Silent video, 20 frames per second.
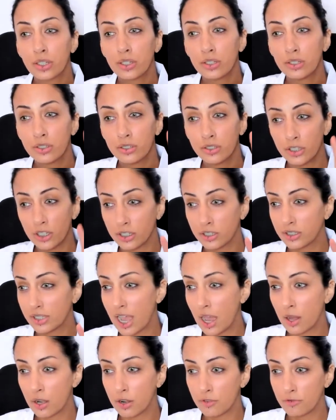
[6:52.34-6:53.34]
Just
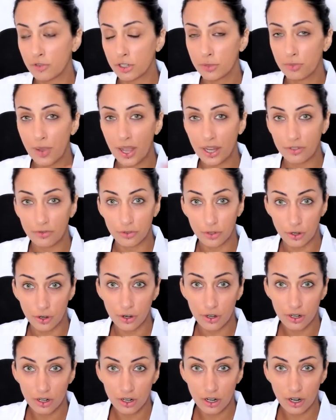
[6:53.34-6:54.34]
out of respect
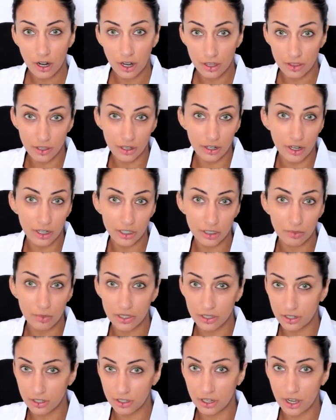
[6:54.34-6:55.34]
for other
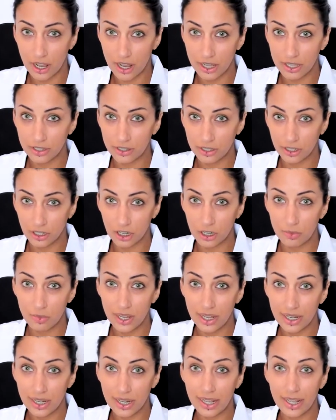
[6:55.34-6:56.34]
customers and other clients that are going to
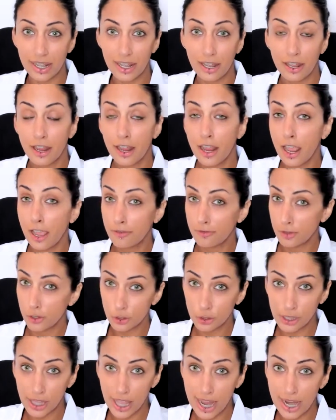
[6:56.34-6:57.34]
be in here. If
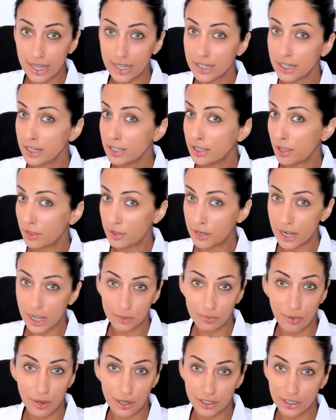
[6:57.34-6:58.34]
you're late, then the
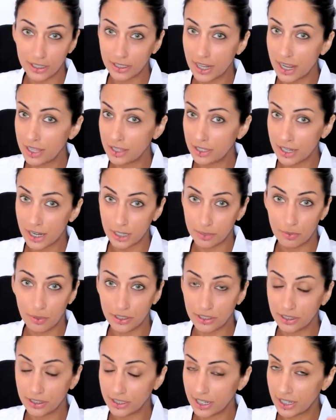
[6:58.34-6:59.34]
next person is late, and the next
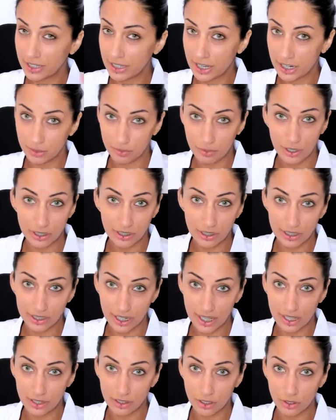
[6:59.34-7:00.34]
person is late, and the next person is
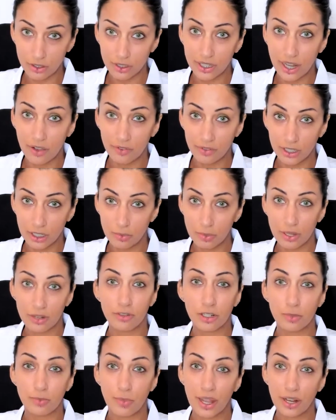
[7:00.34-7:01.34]
late. So just have a little bit of
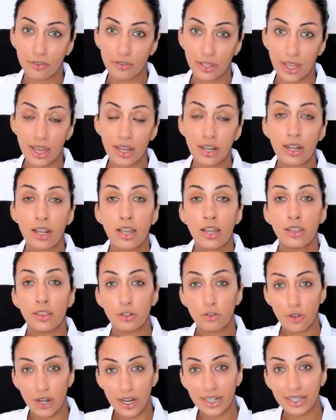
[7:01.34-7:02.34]
respect for that. The
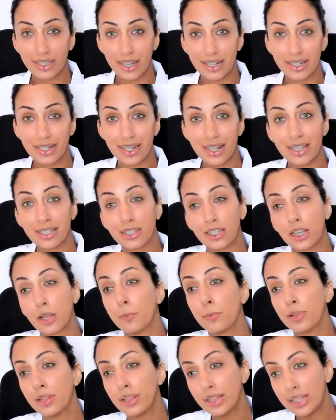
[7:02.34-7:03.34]
train station is the
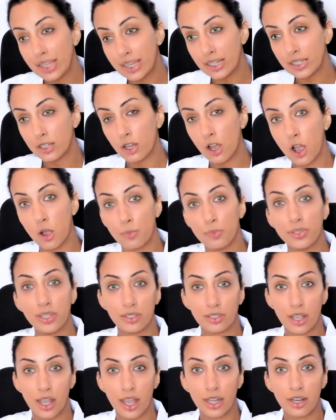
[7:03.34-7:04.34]
complete opposite
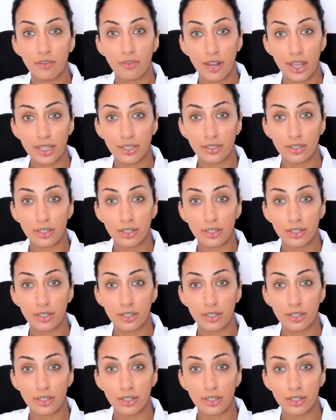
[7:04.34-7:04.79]
side of Leicester